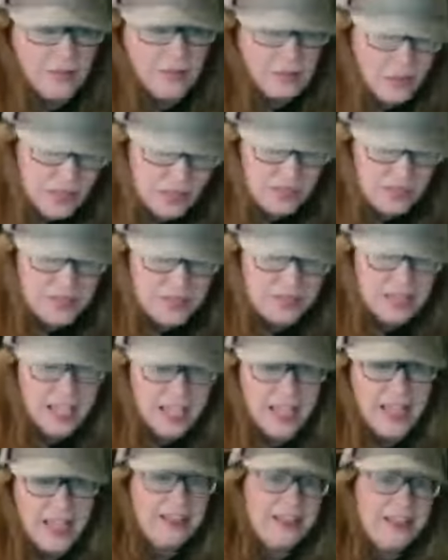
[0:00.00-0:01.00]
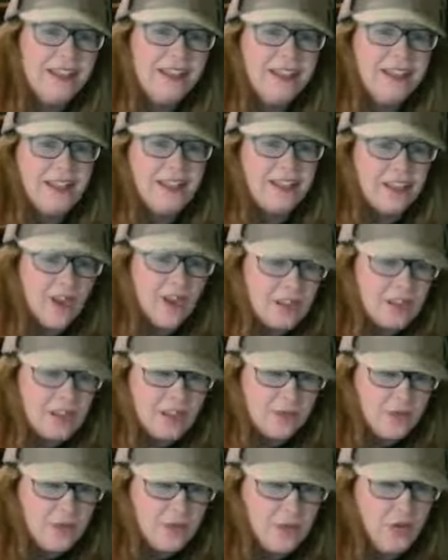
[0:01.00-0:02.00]
then put them aside, call
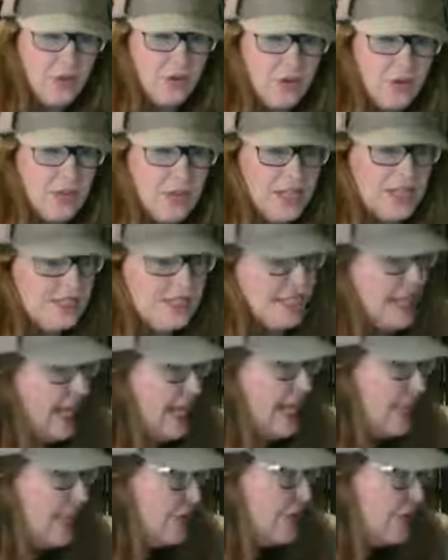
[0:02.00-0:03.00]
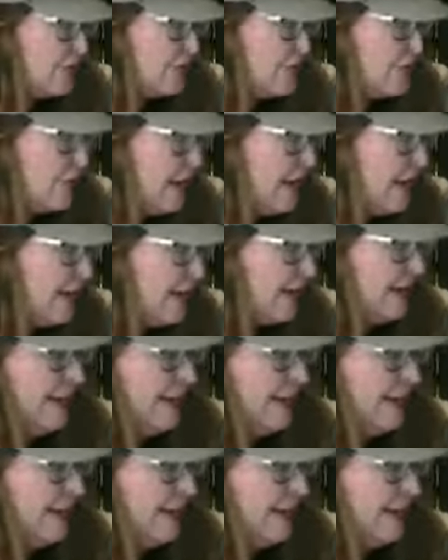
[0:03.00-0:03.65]
someone over and say, hey, did I do this right?